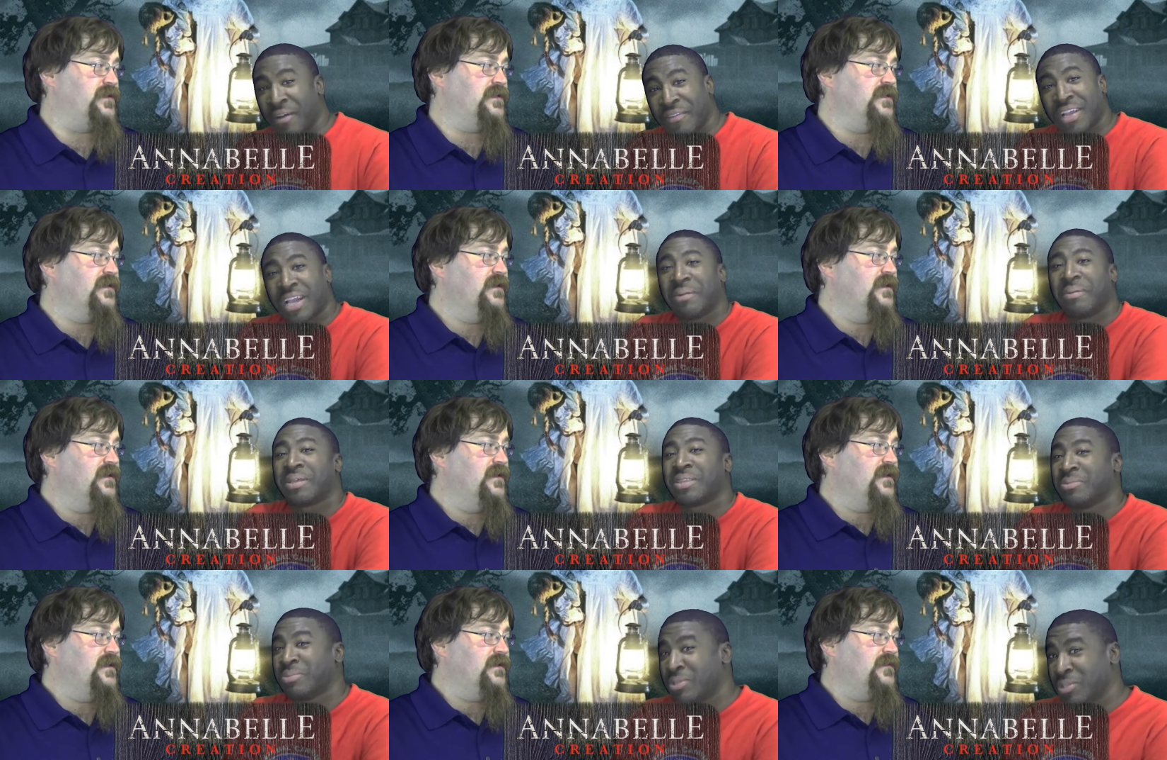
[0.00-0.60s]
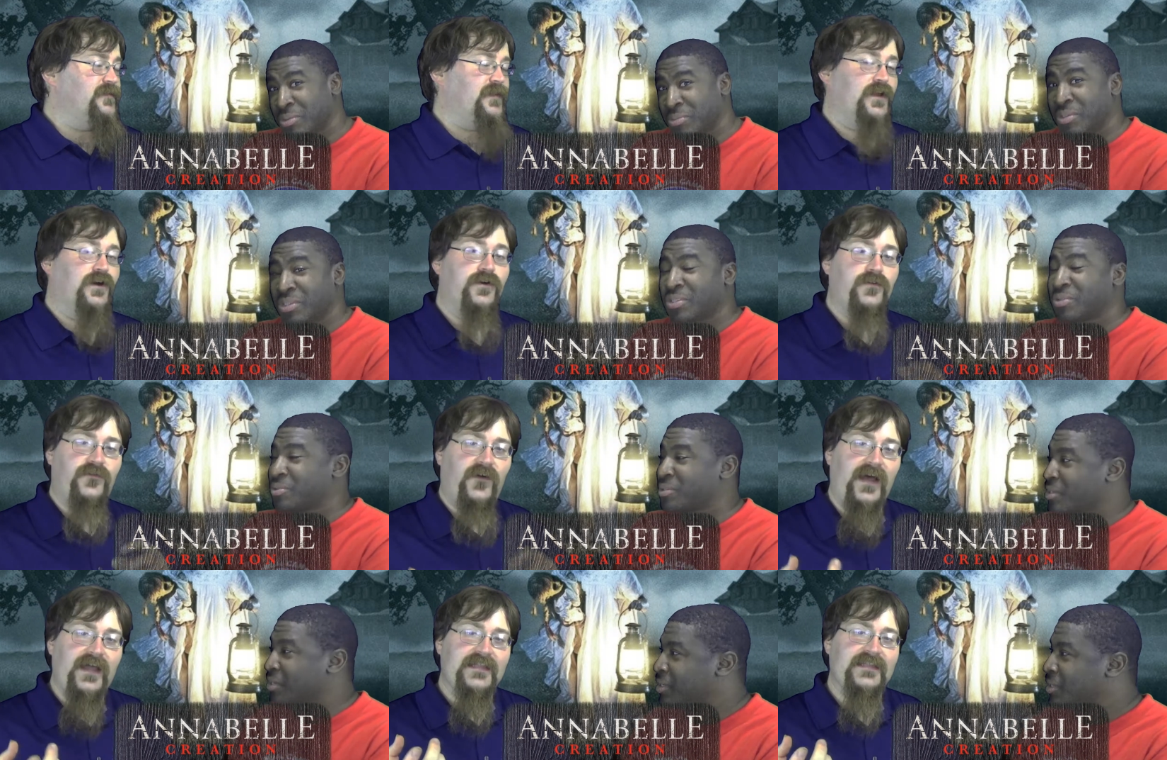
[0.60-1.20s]
Speaker 1: I forgot about the music. The
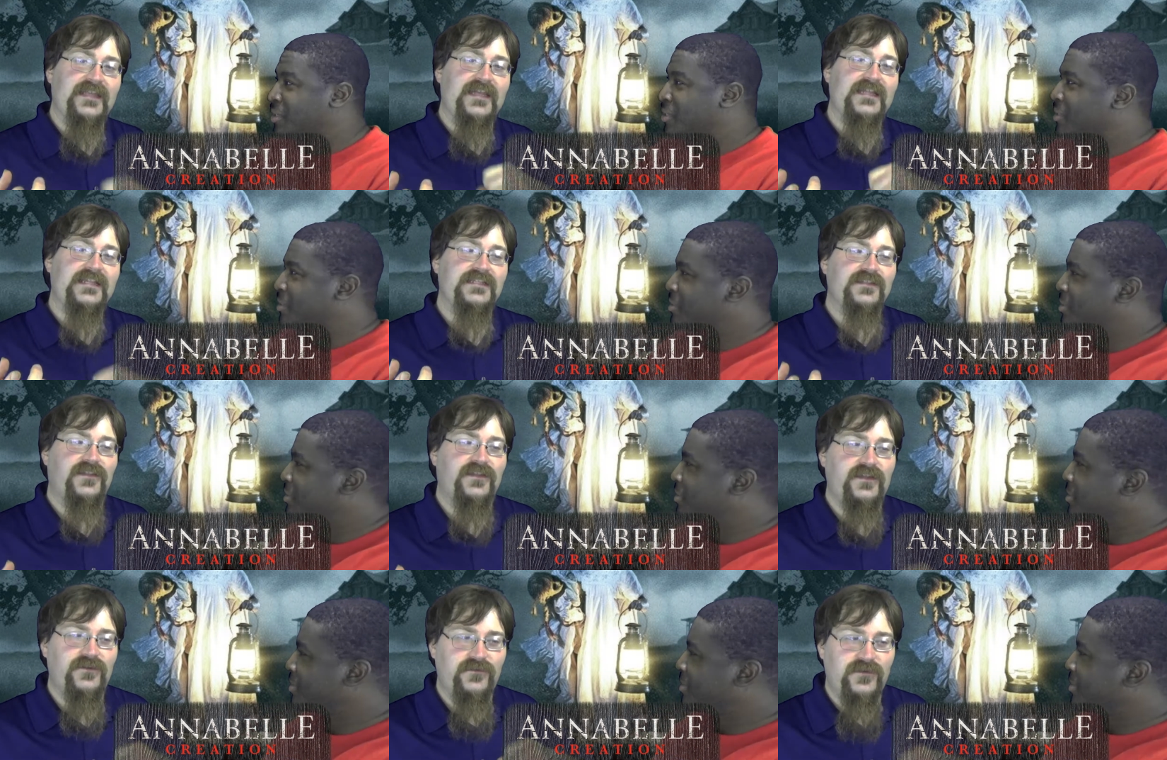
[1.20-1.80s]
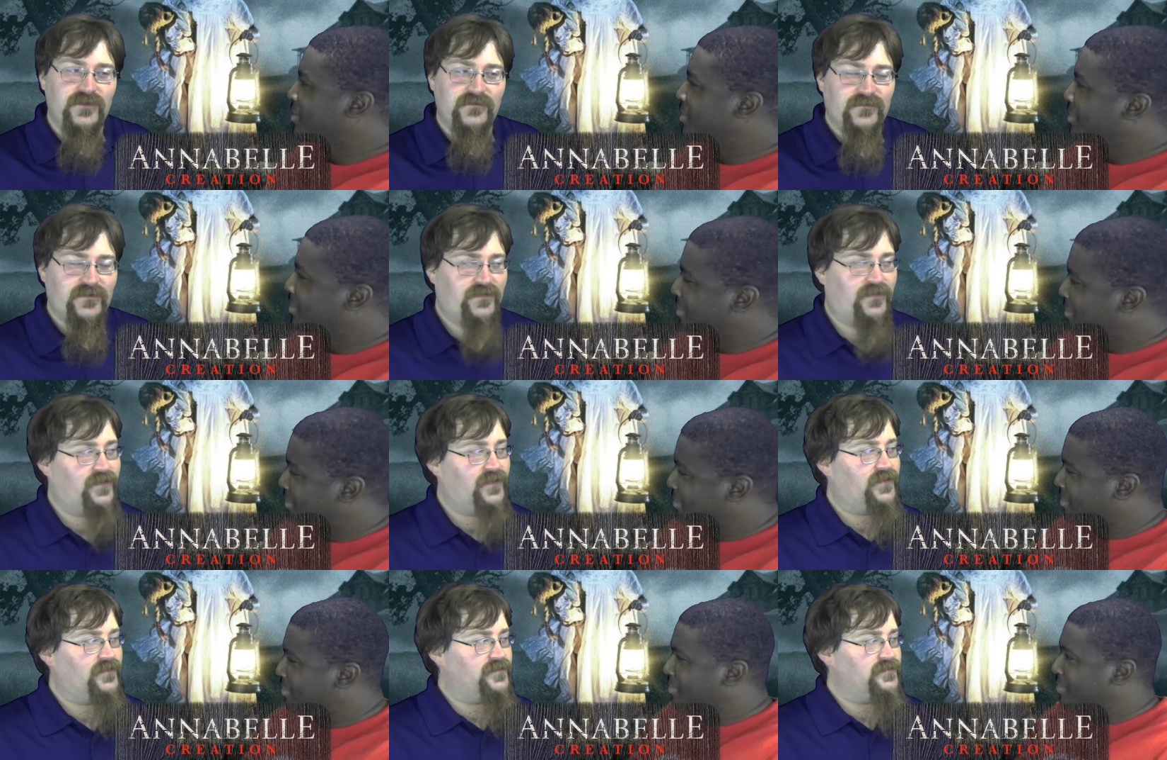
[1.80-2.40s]
whole violin
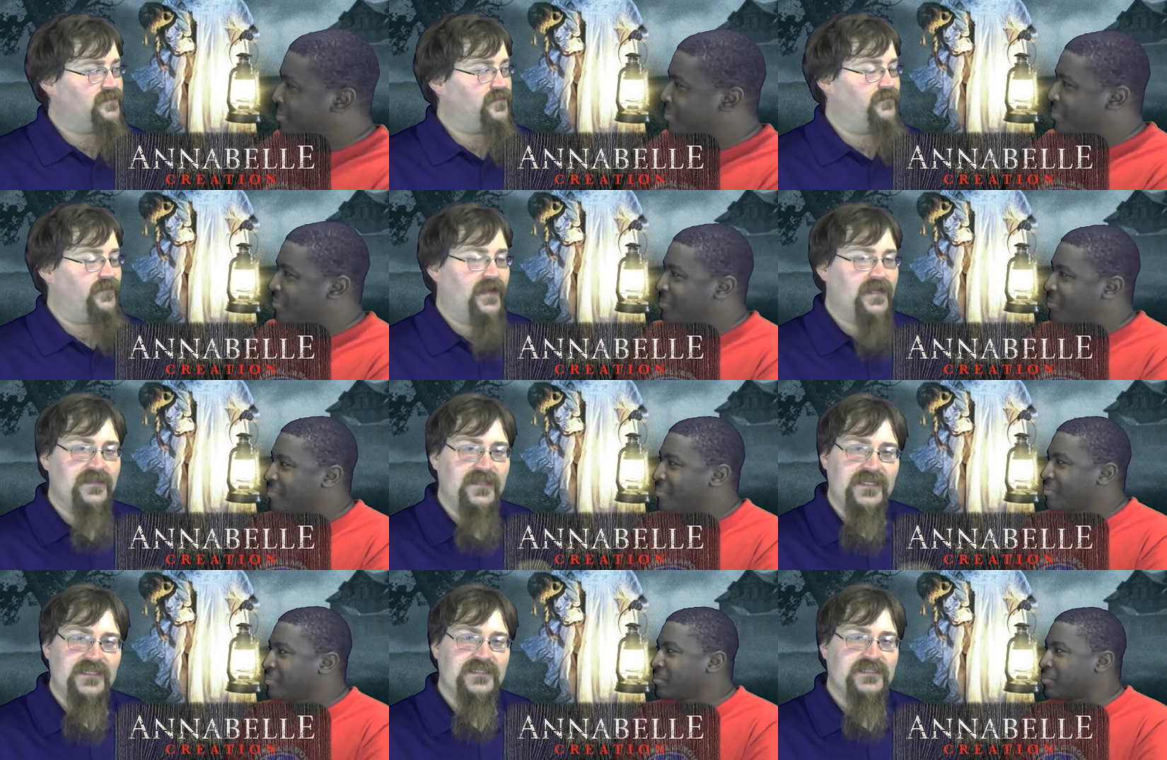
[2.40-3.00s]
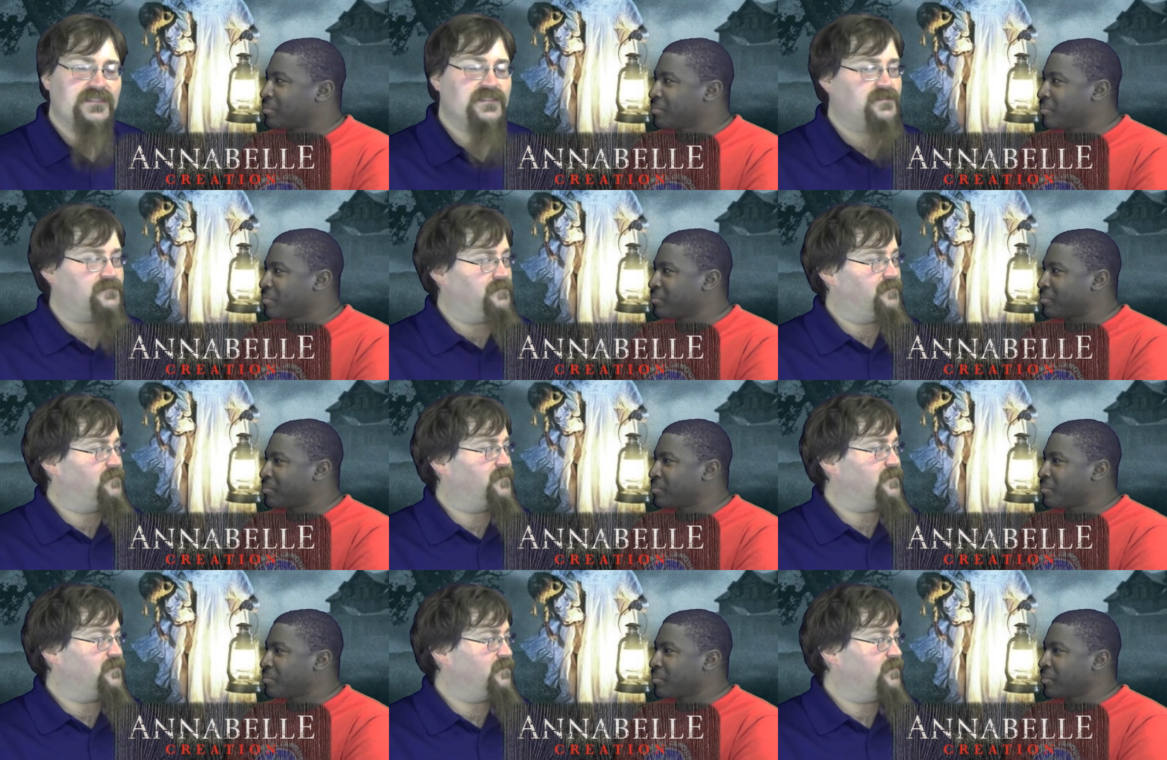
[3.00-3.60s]
going, the violin
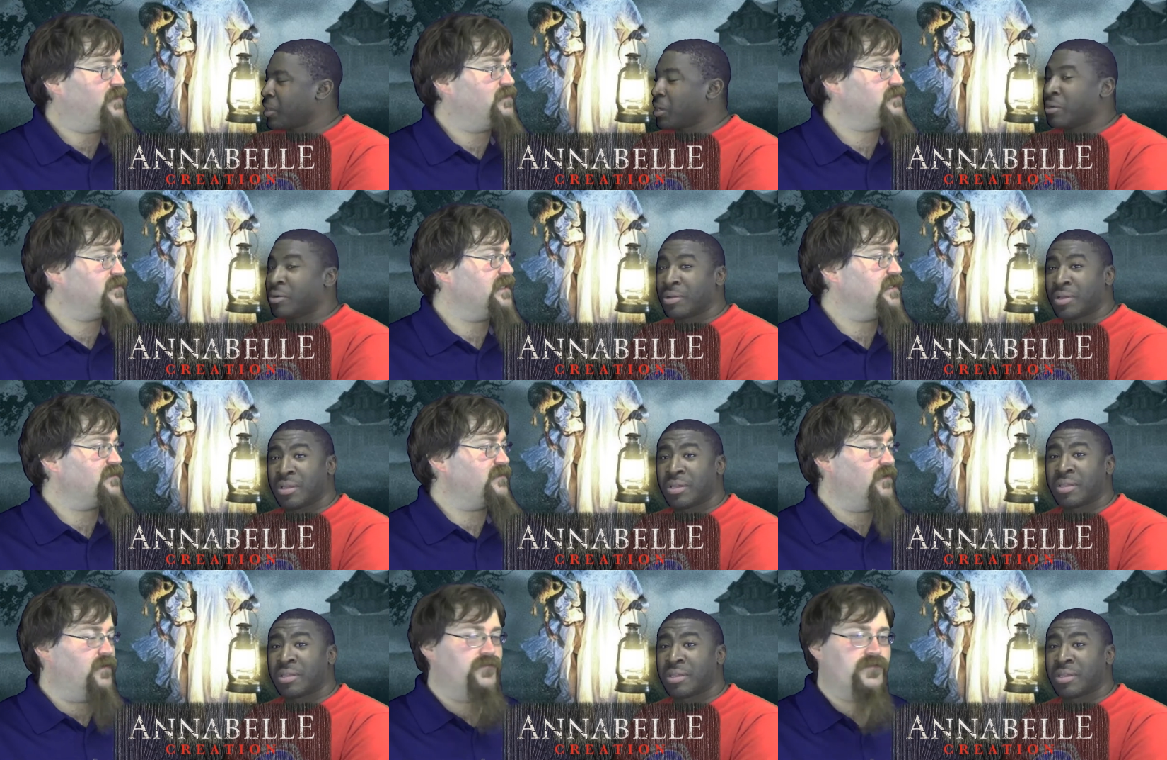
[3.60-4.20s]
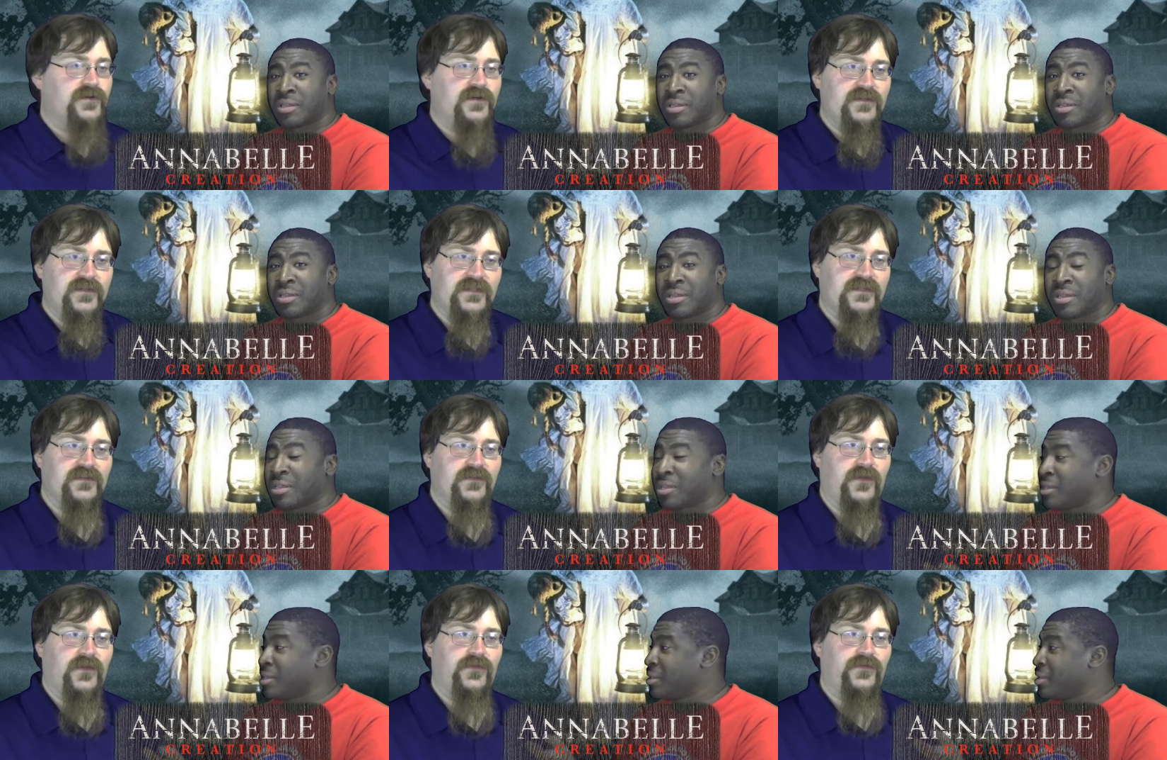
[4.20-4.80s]
music, oh. the overall
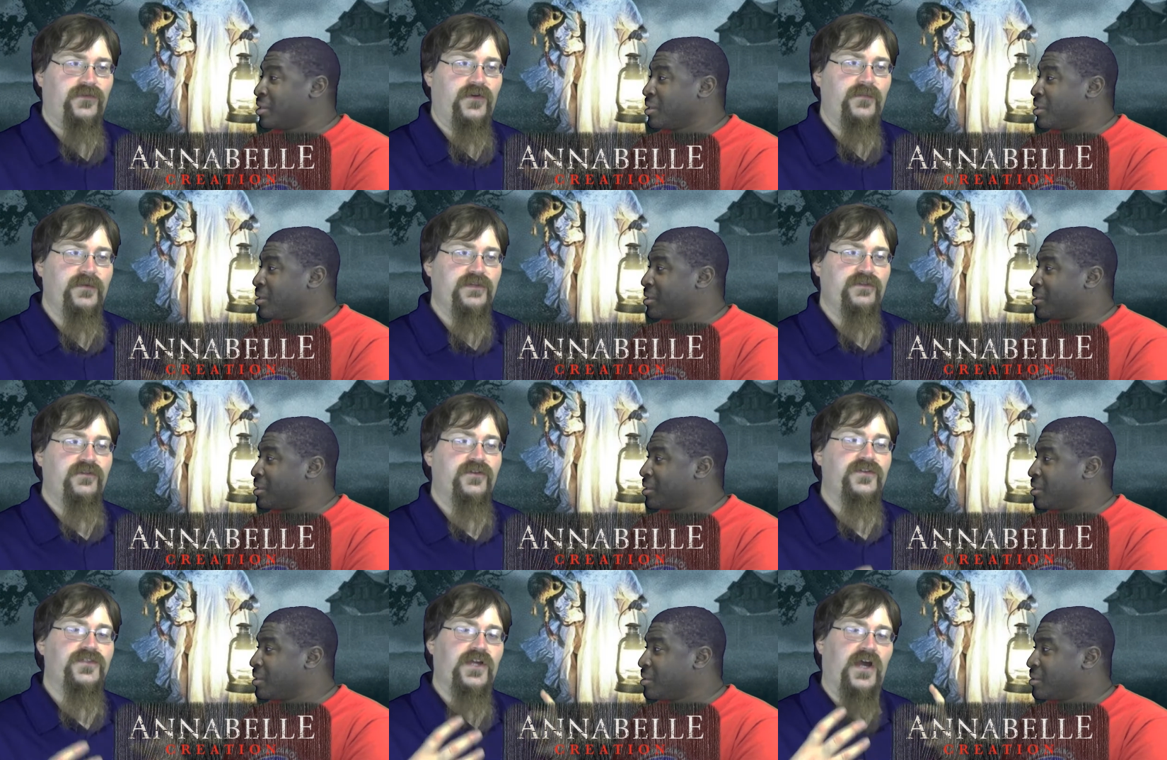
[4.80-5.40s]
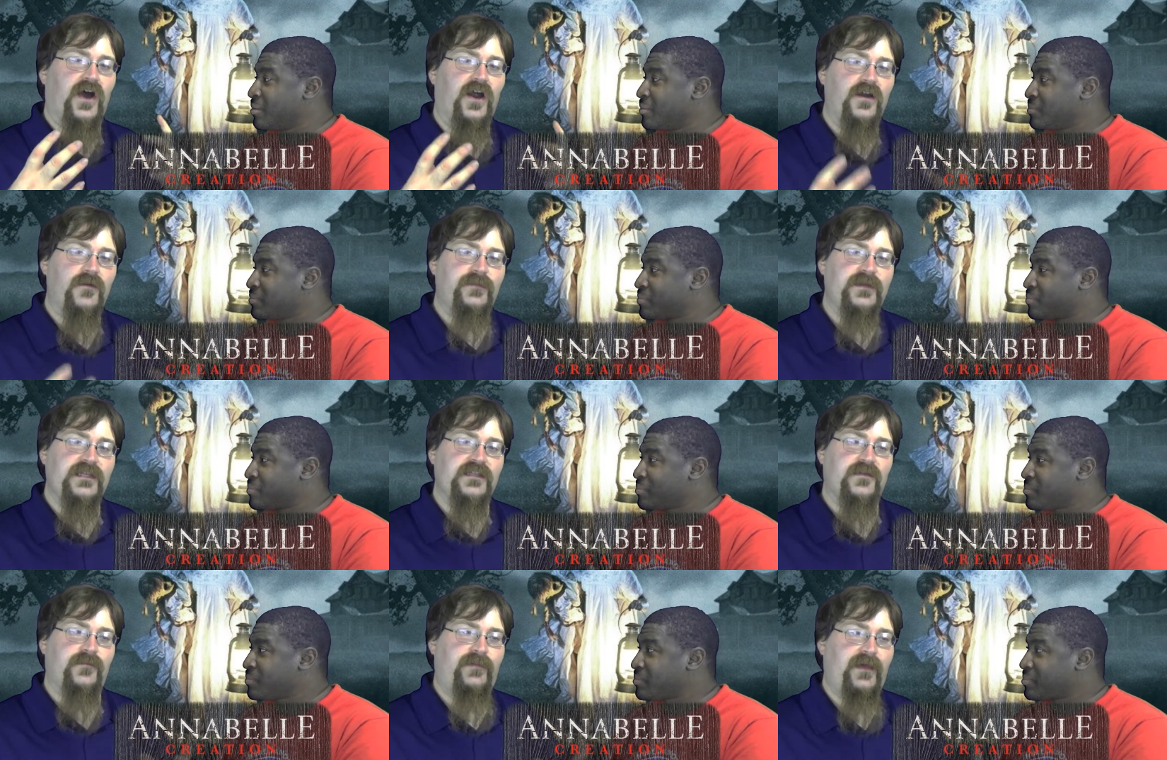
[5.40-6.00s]
like the thrumming. You hear the
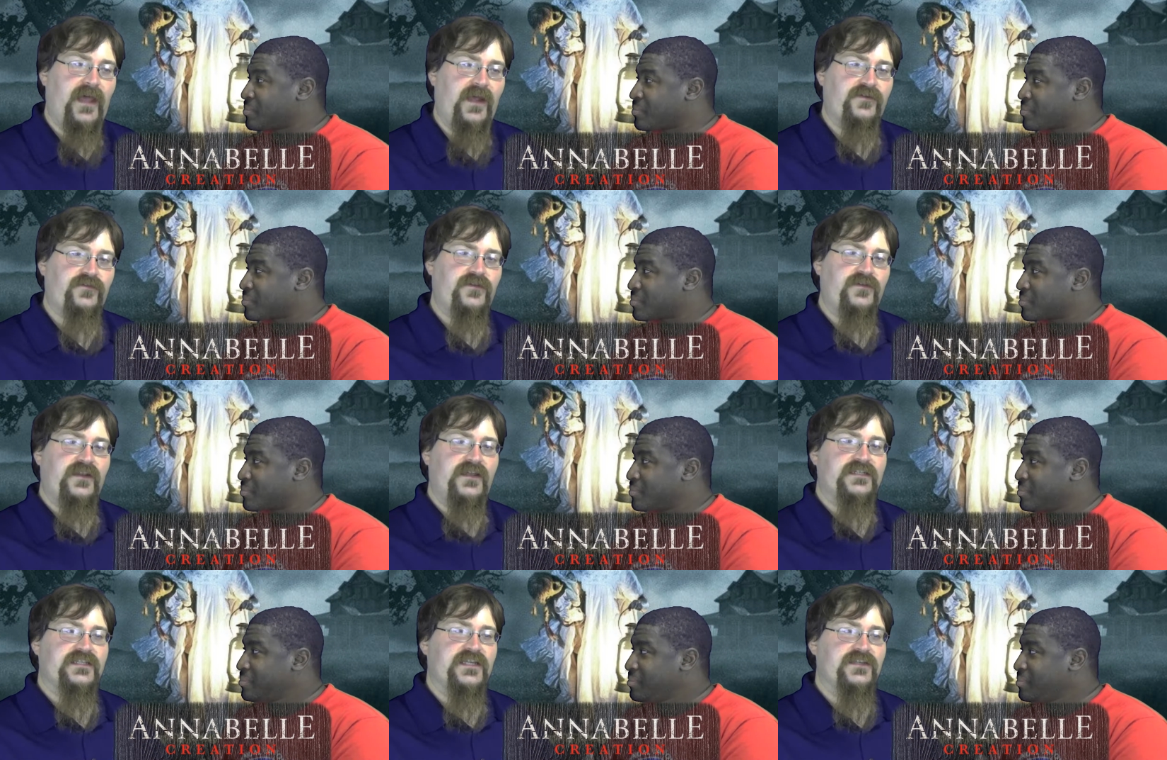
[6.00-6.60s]
heartbeat in the background as